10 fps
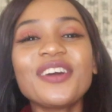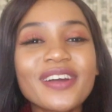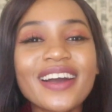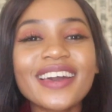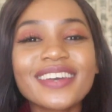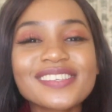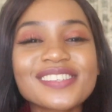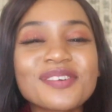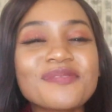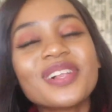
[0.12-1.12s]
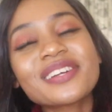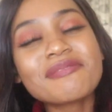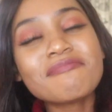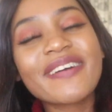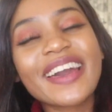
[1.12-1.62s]
guys
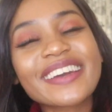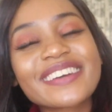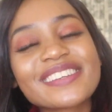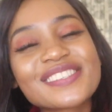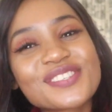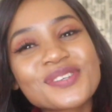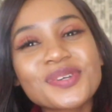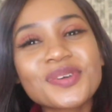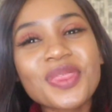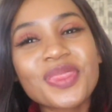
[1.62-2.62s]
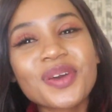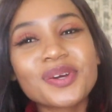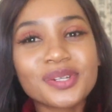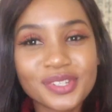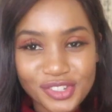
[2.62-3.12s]
welcome back to
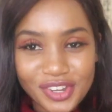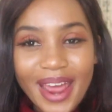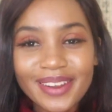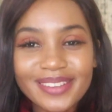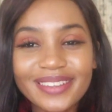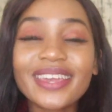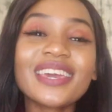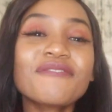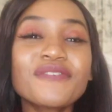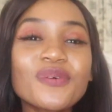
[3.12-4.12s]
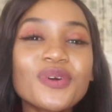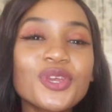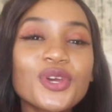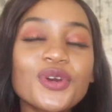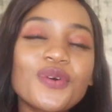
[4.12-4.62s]
the channel if you are
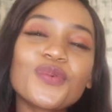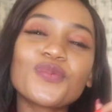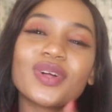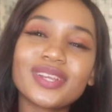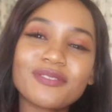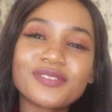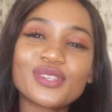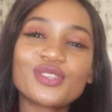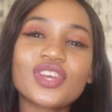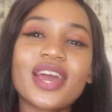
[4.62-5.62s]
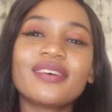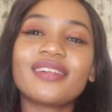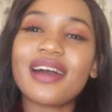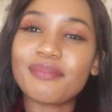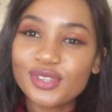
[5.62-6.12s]
new welcome to the
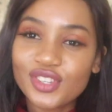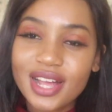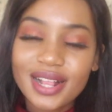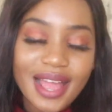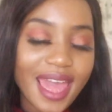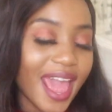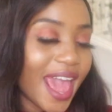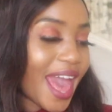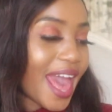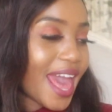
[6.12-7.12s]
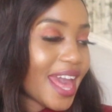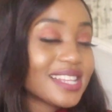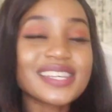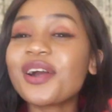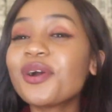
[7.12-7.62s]
channel i'm michelle
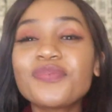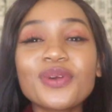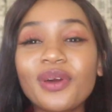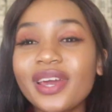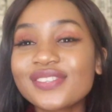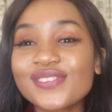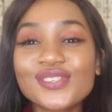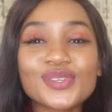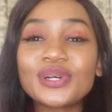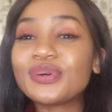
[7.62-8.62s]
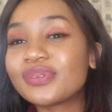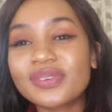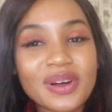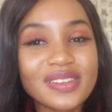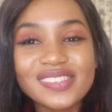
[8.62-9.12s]
and i hope you're going to enjoy all
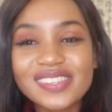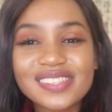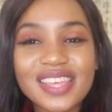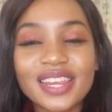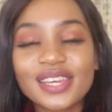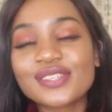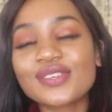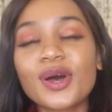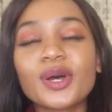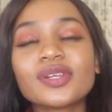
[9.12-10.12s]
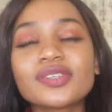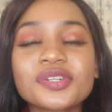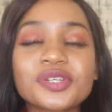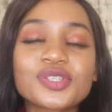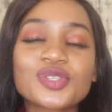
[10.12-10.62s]
the content that is on
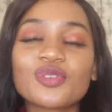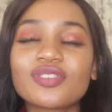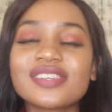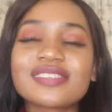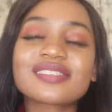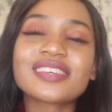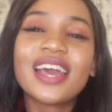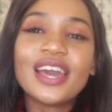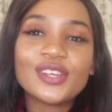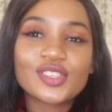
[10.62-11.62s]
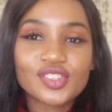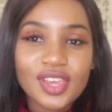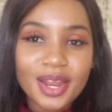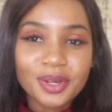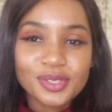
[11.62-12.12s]
to this
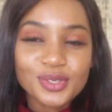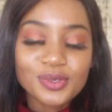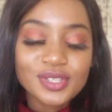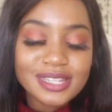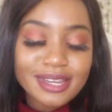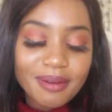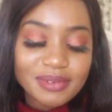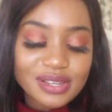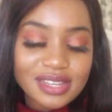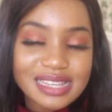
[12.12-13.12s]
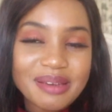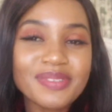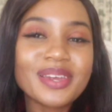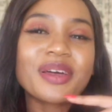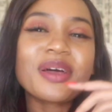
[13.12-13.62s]
channel so today i'm doing
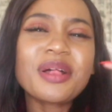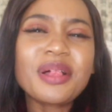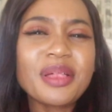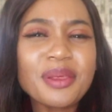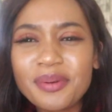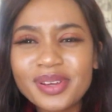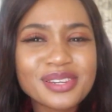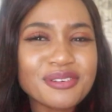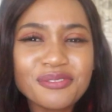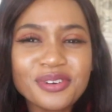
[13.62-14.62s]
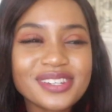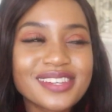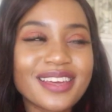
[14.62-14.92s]
something a little bit different